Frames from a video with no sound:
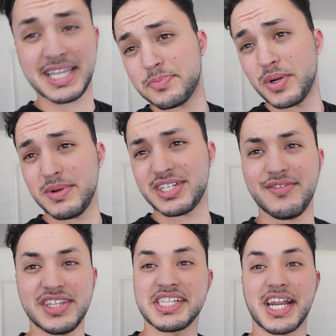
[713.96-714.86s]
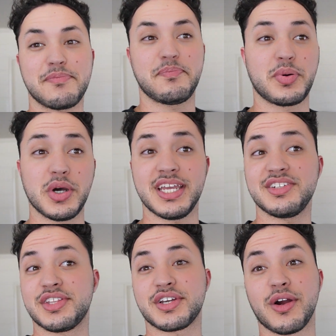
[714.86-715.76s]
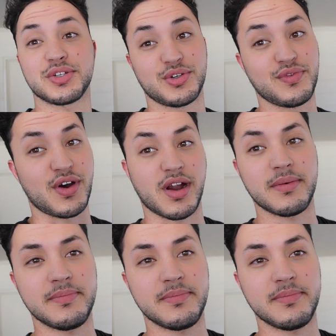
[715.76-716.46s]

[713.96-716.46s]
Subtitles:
that's pretty much everything that I've put into the car so far.